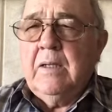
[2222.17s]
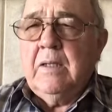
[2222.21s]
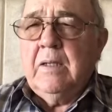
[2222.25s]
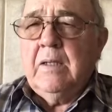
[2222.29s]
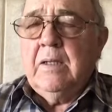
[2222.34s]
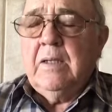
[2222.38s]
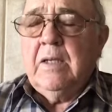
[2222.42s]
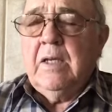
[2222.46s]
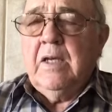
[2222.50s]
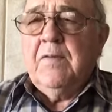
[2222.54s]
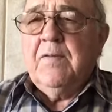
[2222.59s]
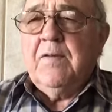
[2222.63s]

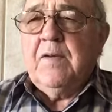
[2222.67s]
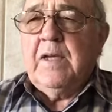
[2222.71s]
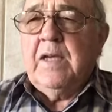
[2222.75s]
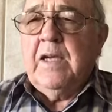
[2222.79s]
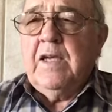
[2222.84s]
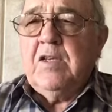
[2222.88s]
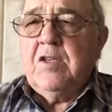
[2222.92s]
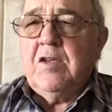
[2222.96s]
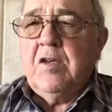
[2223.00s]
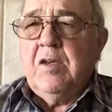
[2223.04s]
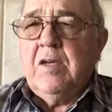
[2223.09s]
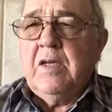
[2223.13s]

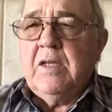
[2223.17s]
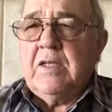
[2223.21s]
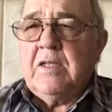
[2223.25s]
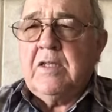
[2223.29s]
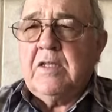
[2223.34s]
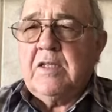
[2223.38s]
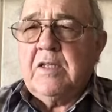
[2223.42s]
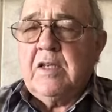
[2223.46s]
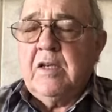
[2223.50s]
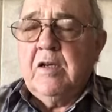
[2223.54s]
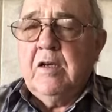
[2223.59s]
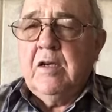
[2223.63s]
identification
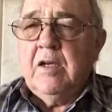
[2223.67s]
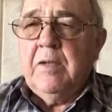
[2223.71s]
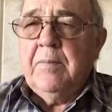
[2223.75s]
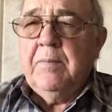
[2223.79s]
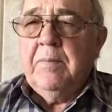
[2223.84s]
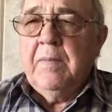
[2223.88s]
necessarily,